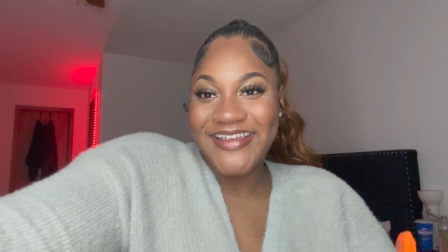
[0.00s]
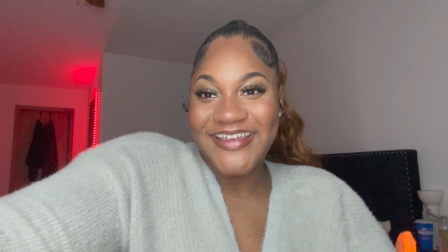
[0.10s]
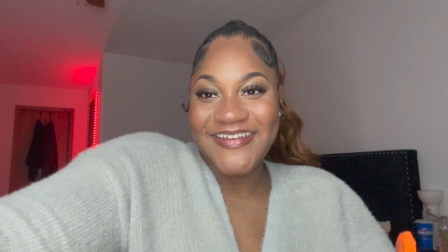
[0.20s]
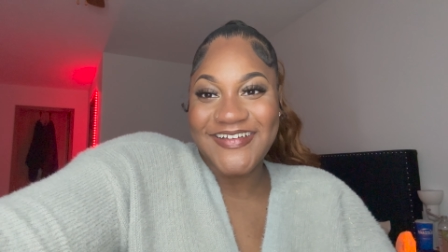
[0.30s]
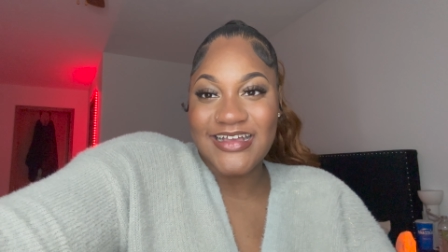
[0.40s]

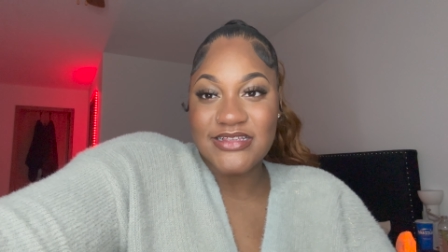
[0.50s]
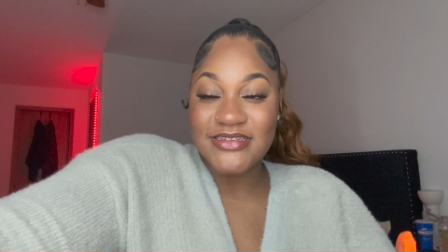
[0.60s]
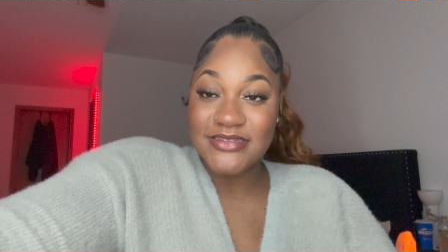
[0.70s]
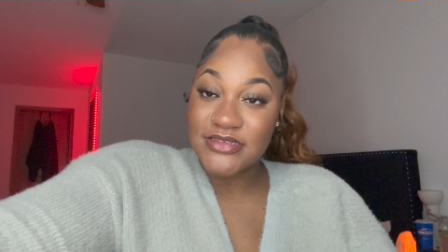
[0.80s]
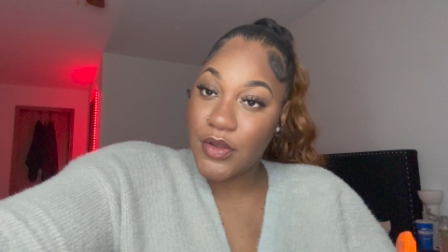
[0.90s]
hey you guys,
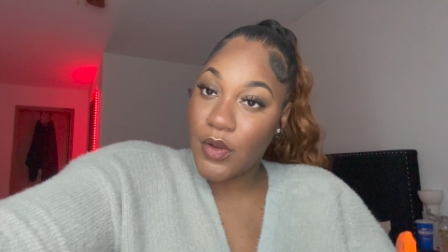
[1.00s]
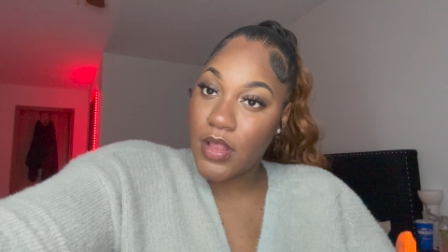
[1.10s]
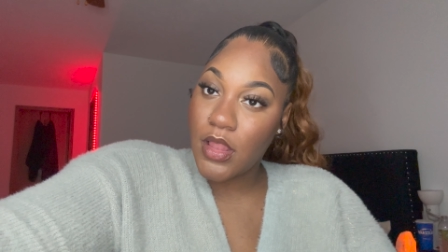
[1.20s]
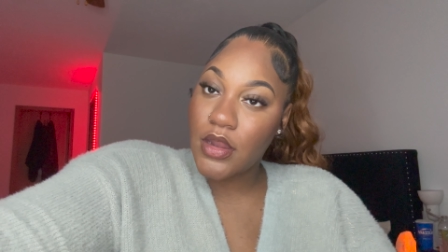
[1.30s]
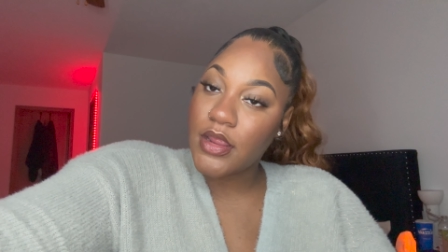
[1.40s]
it is
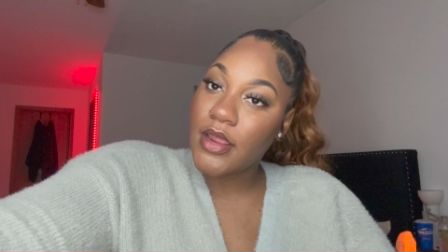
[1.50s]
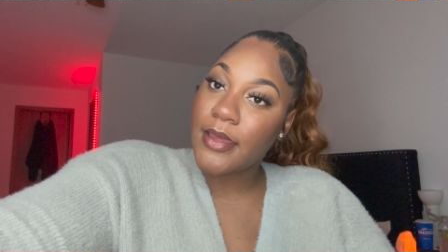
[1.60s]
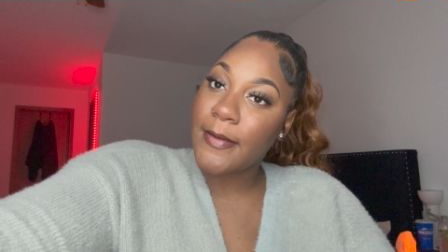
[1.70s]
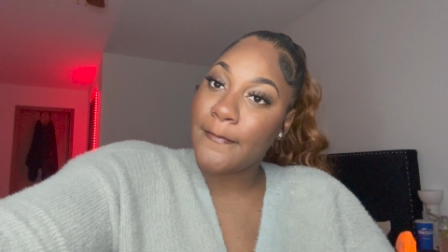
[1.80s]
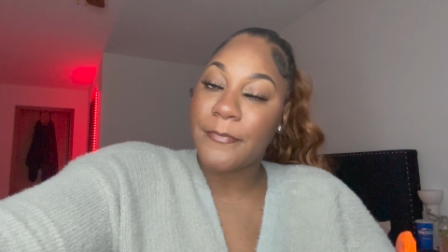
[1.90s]
Carolina and
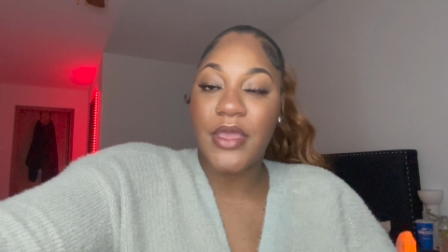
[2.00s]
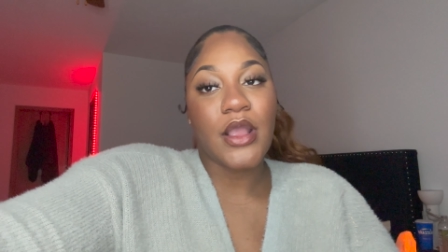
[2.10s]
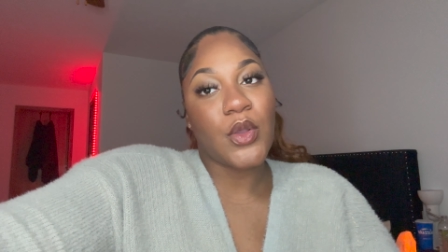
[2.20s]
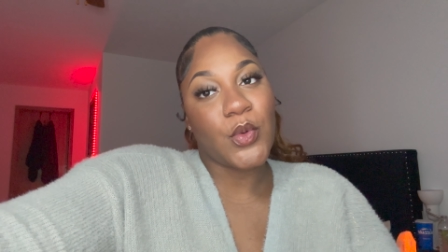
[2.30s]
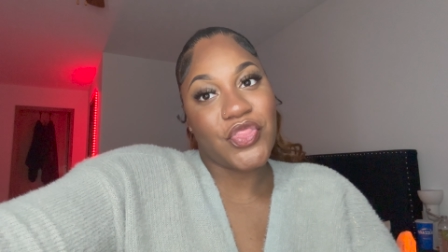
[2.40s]
I'm
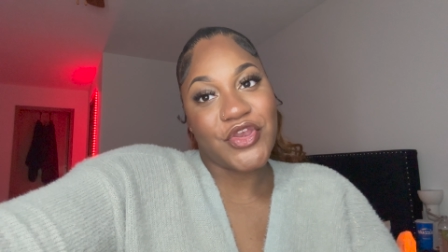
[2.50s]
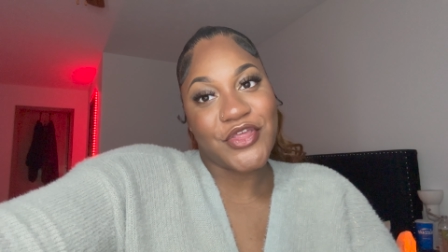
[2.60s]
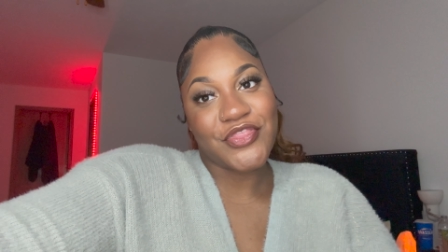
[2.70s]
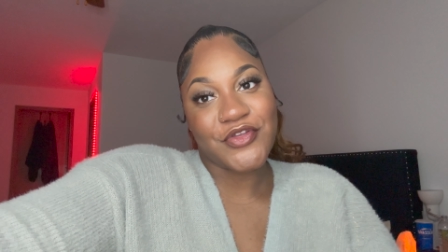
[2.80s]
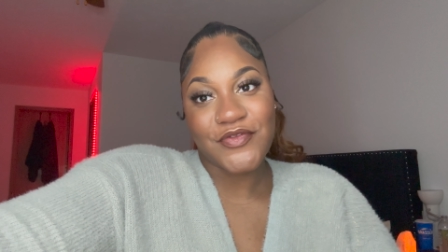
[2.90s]
back with
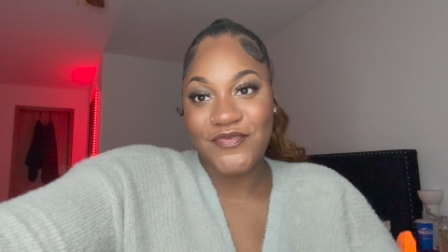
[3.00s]
another